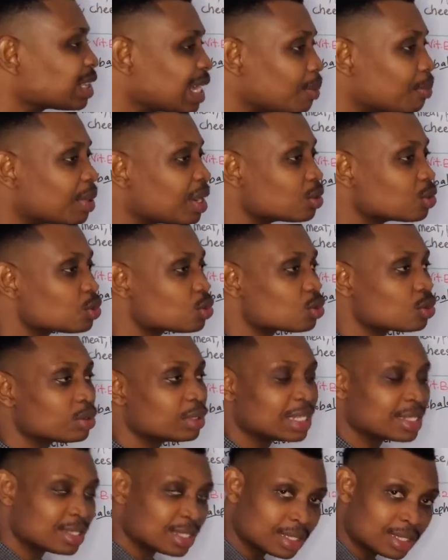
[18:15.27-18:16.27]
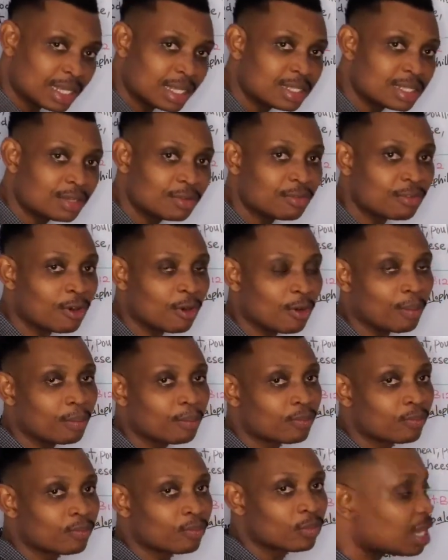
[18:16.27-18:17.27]
about the synthetic
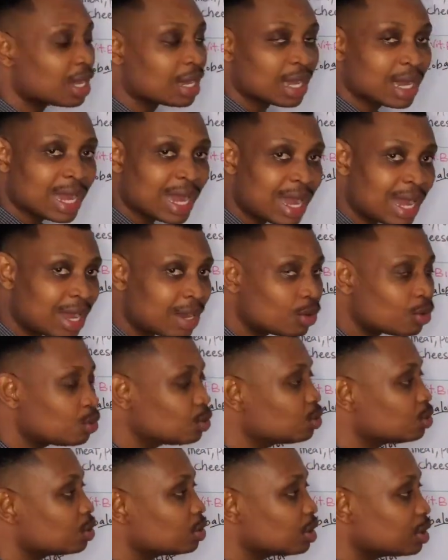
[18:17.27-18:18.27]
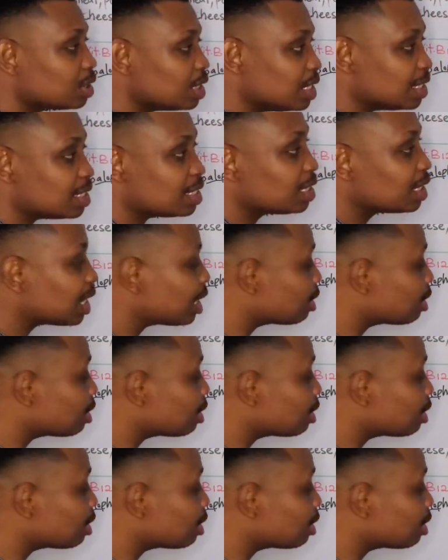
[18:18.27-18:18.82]
form? How is it